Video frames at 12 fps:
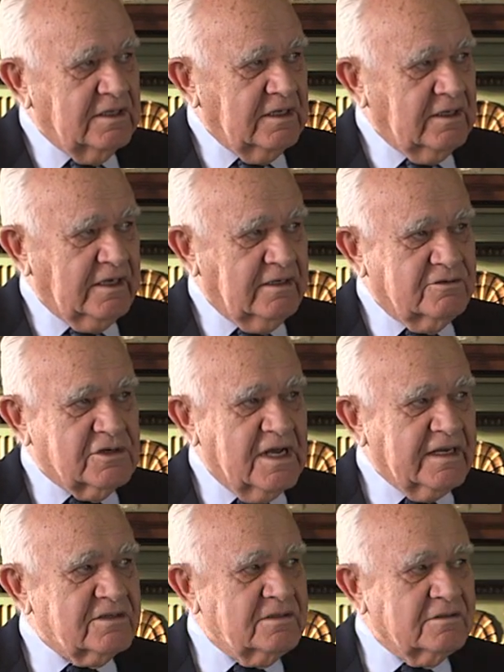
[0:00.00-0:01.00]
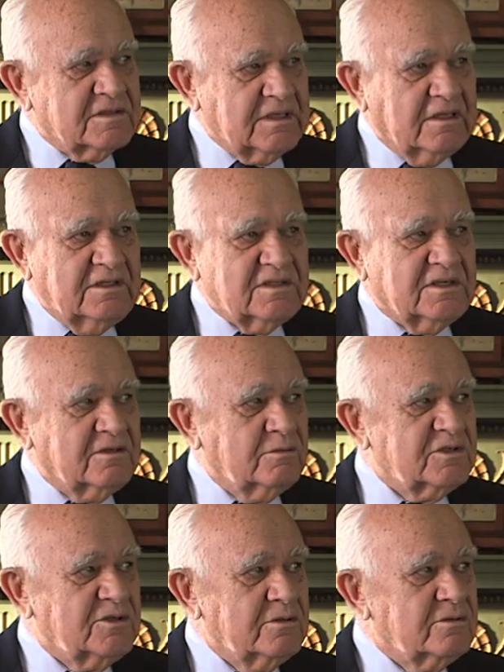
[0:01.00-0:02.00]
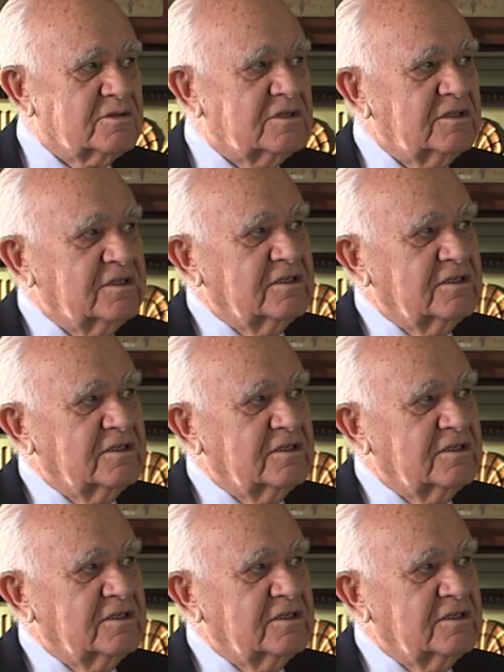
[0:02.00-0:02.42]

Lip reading: triaxial cells that was used